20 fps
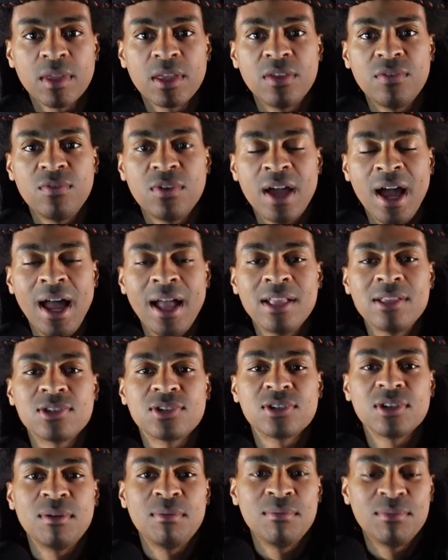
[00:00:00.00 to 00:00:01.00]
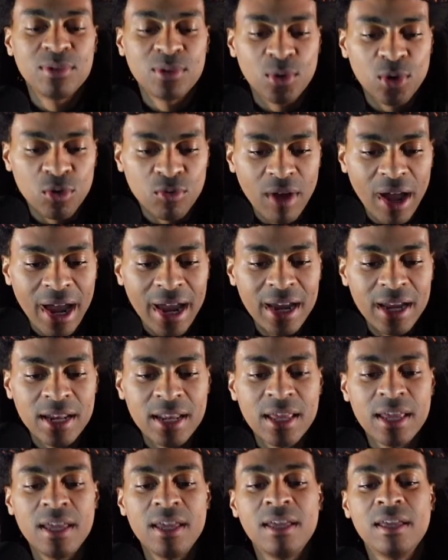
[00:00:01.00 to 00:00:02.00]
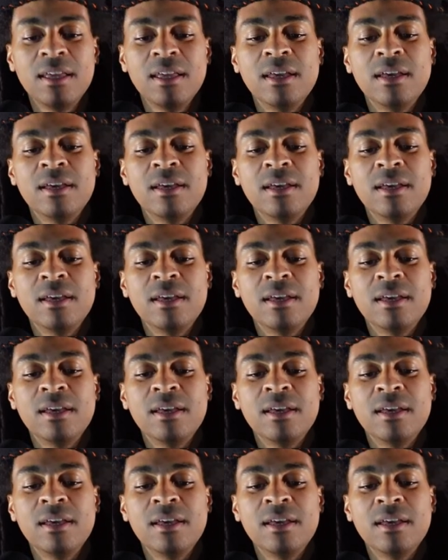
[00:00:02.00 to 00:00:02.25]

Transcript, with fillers: You've gotten some notoriety